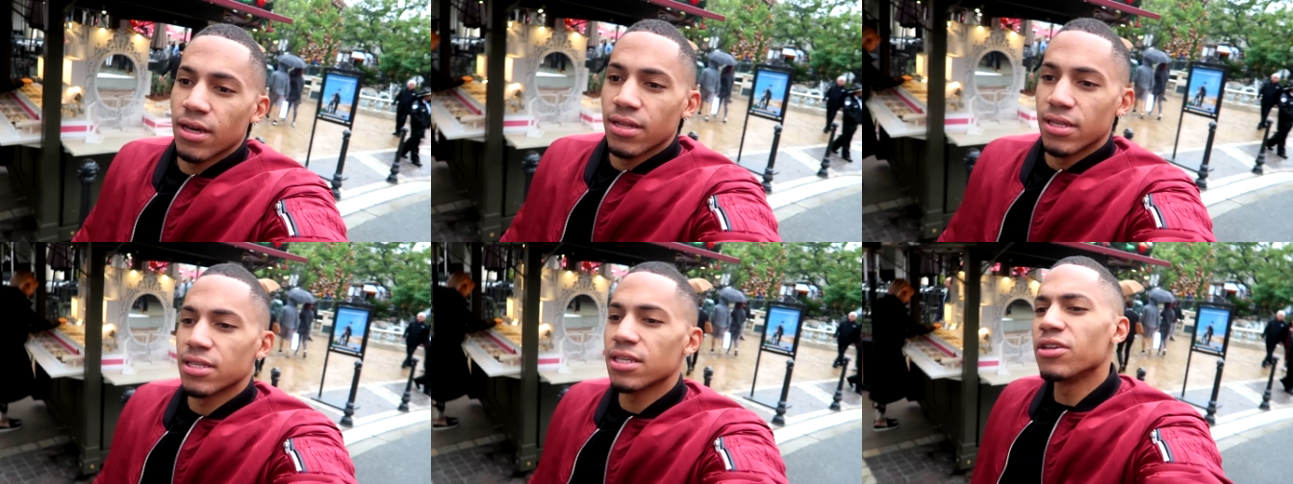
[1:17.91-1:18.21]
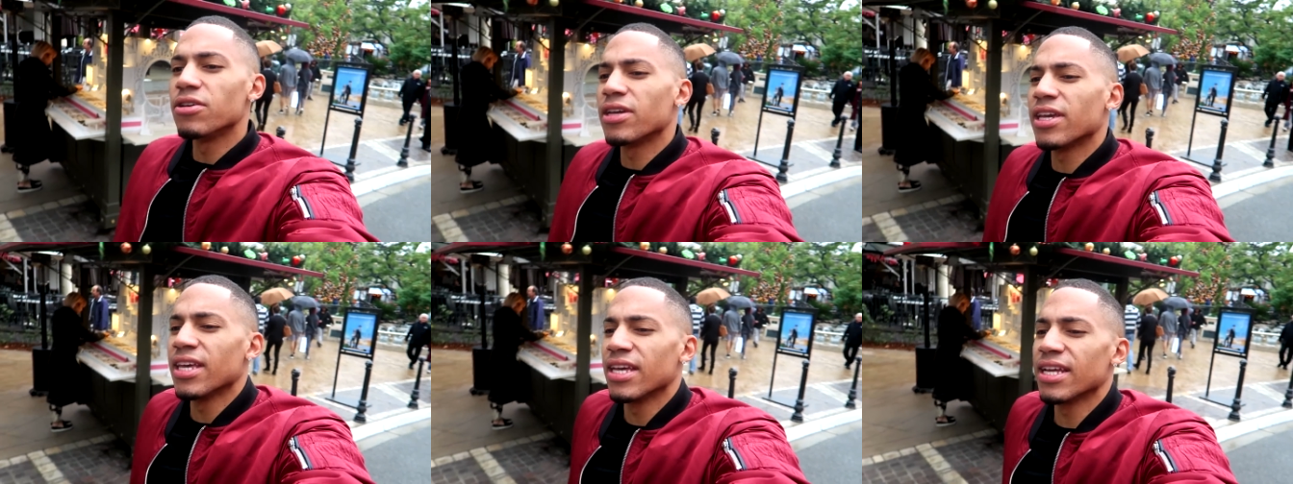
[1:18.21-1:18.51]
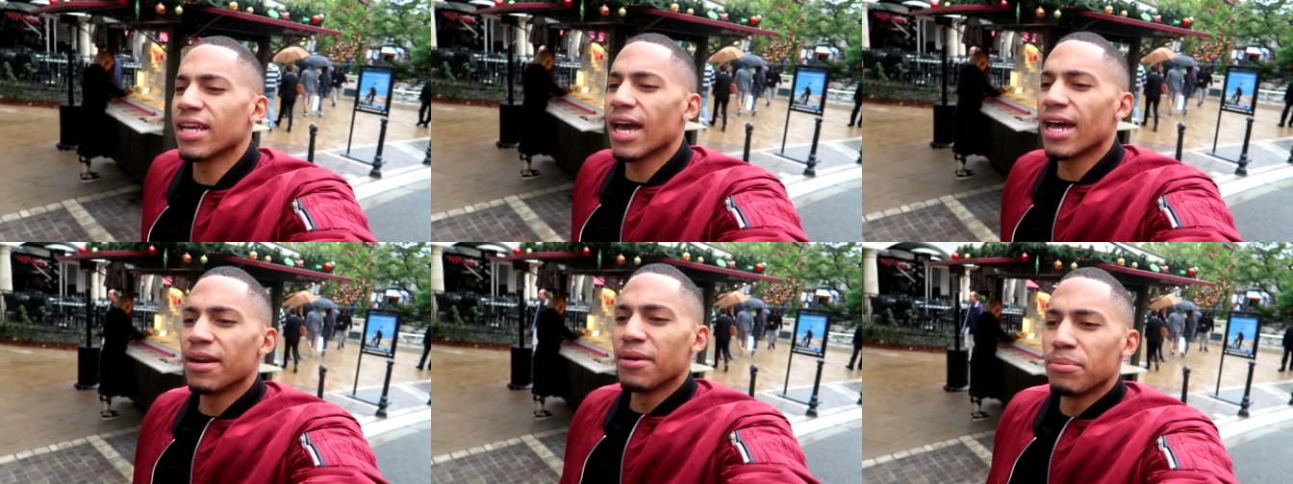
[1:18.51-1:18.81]
This little
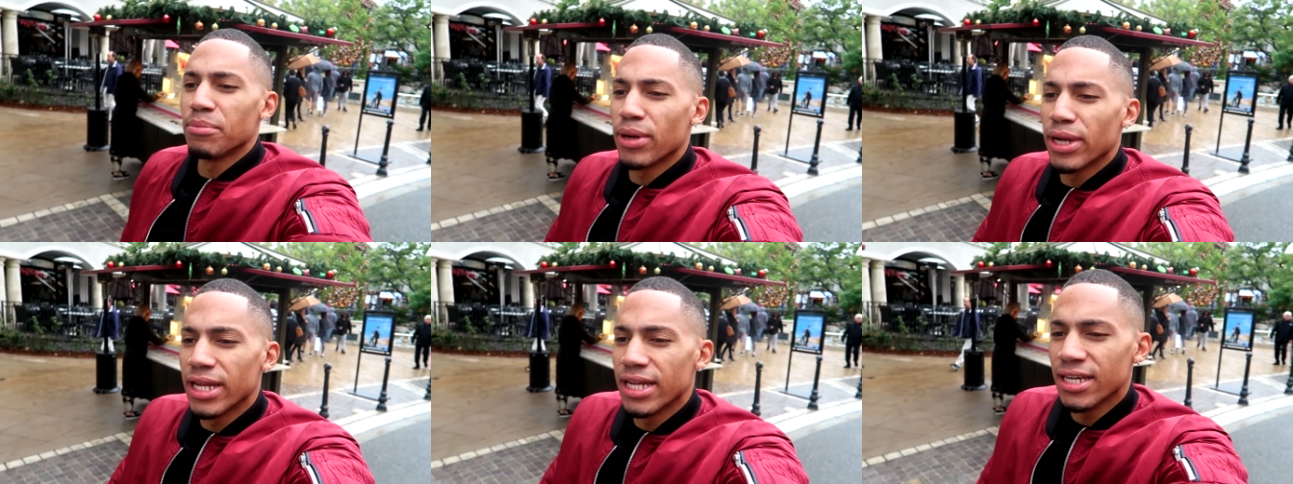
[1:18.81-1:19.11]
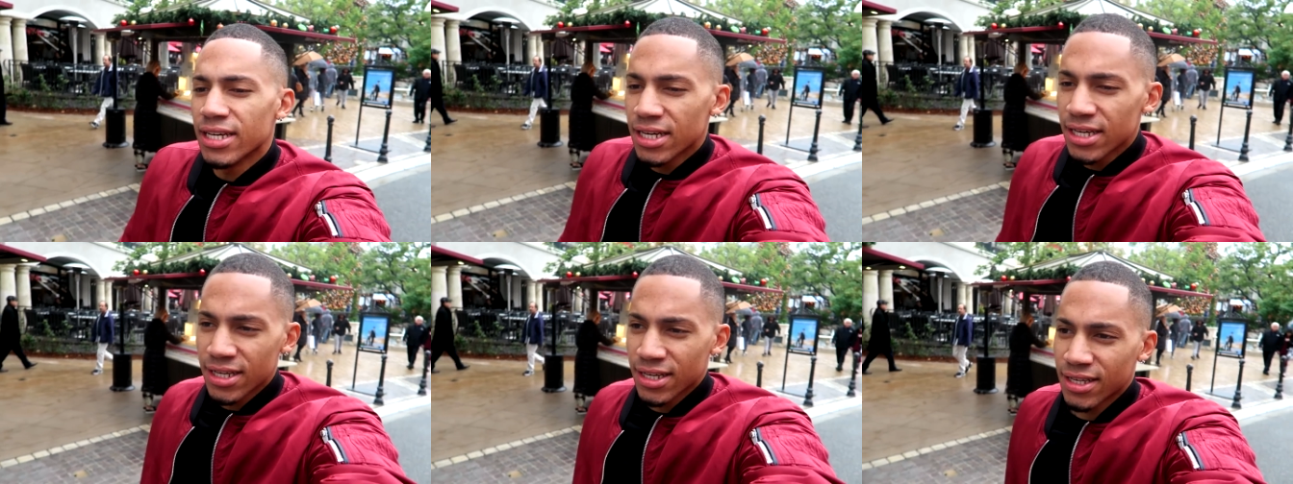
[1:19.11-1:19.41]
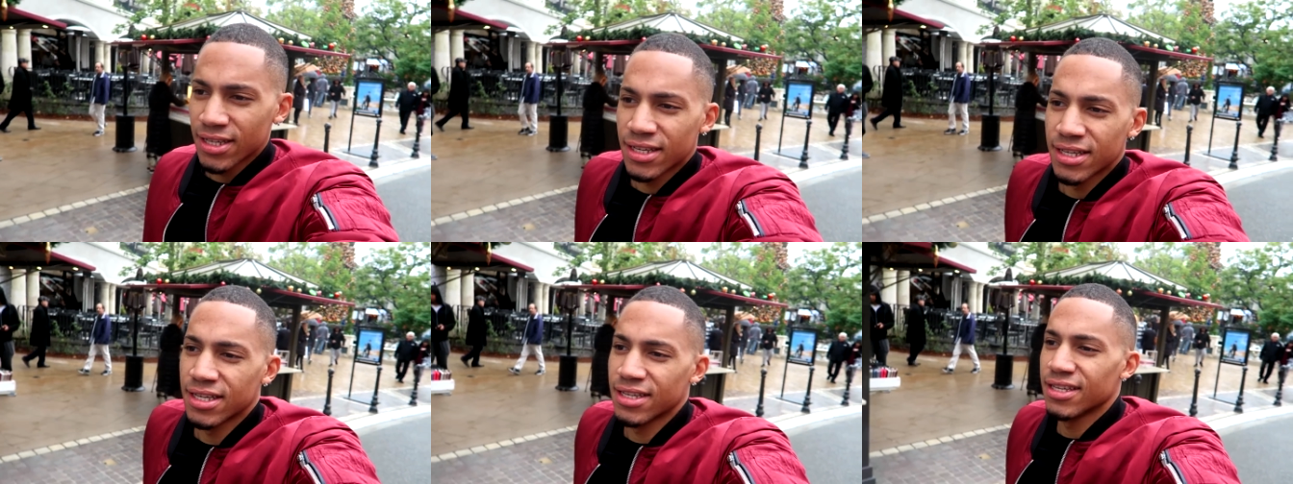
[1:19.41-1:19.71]
kid got an umbrella.
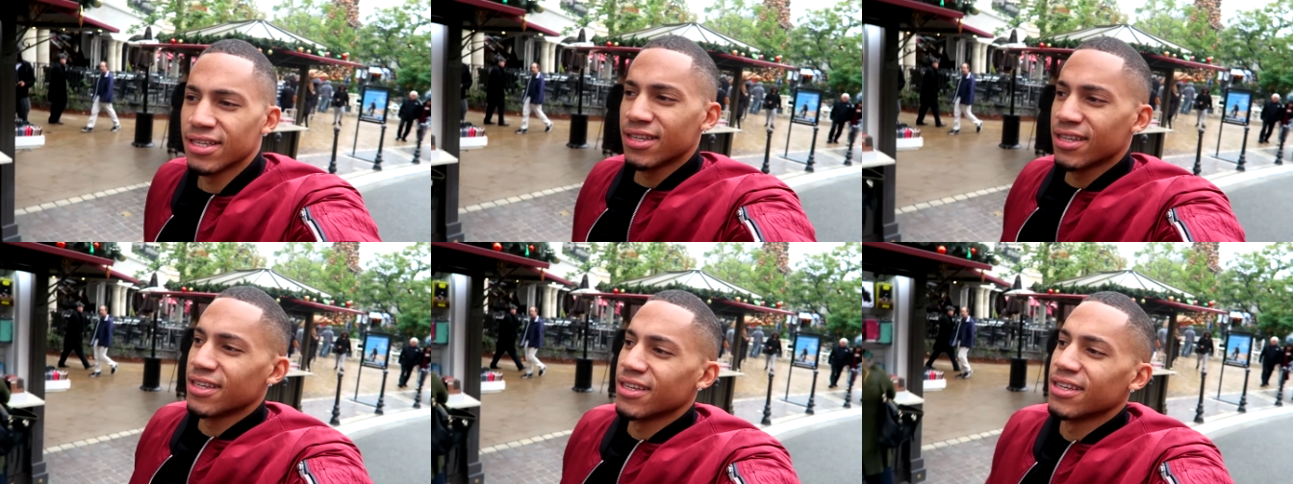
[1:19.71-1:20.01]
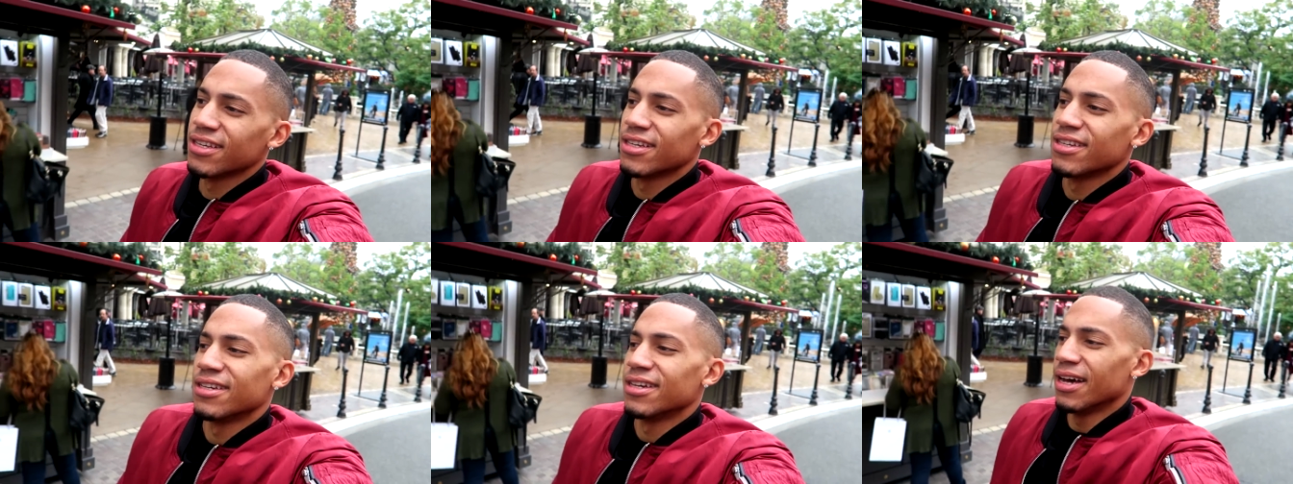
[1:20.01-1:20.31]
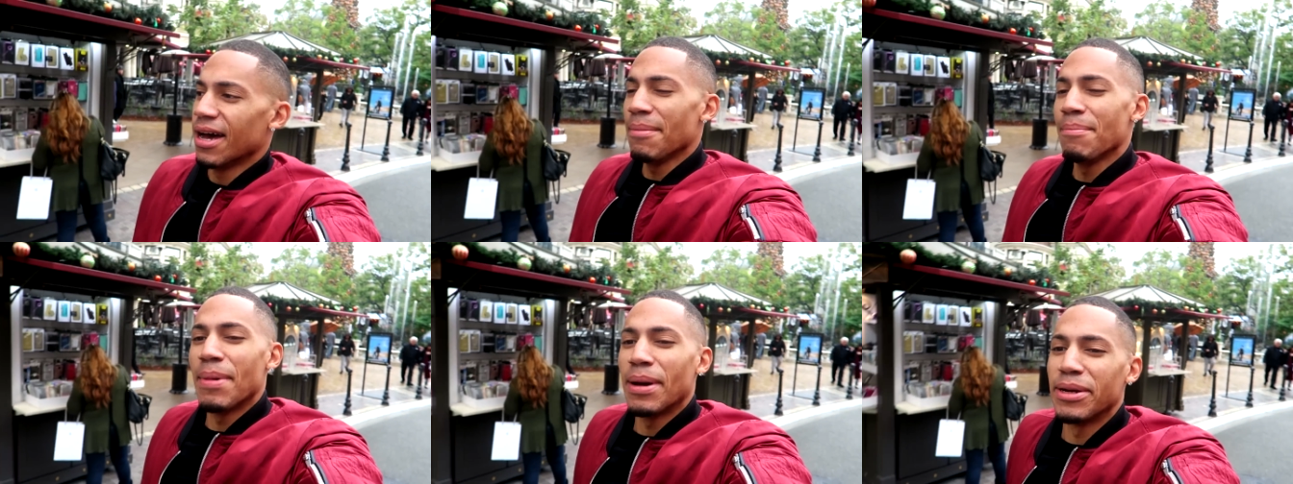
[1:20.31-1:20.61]

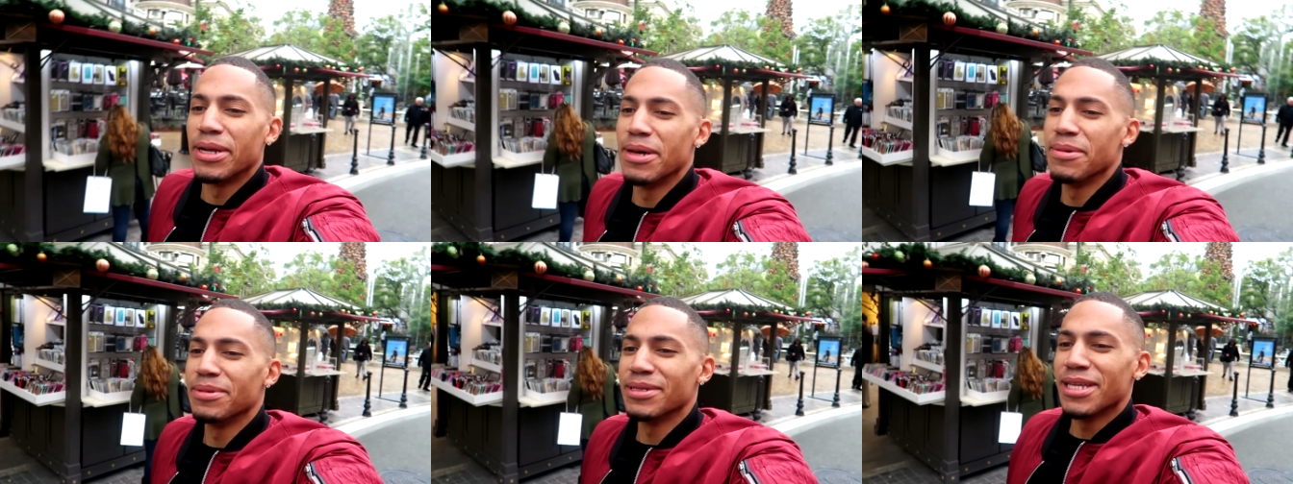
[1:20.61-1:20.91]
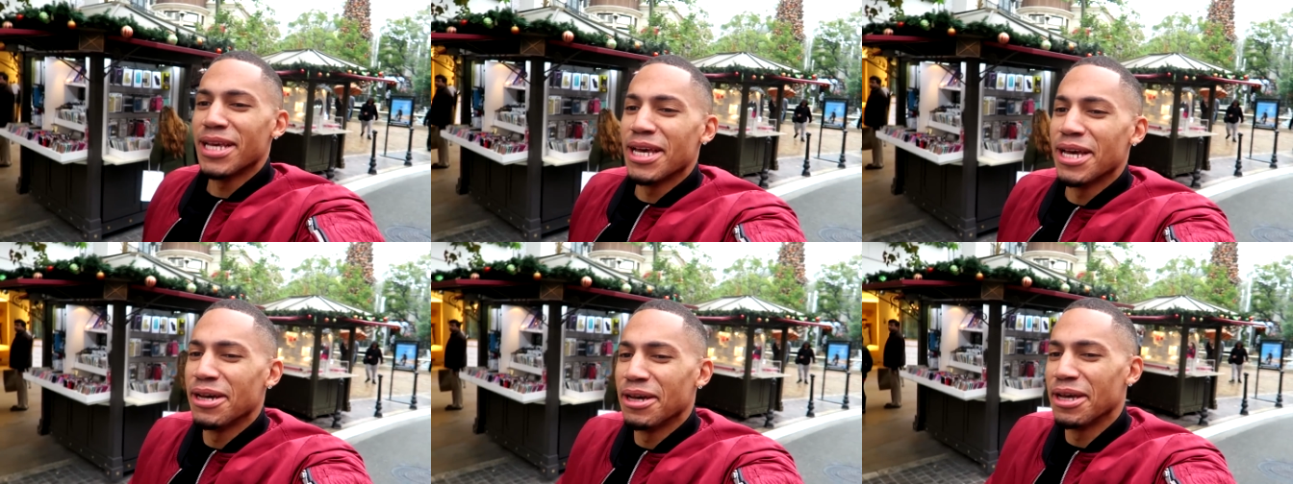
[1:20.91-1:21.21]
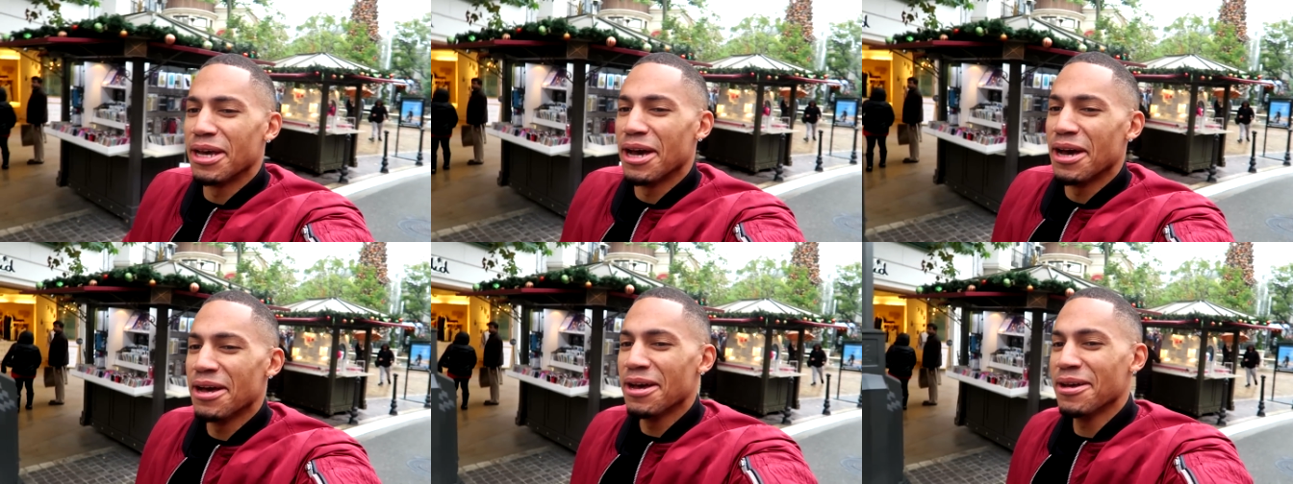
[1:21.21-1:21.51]
I'm about dumb as hell, yeah.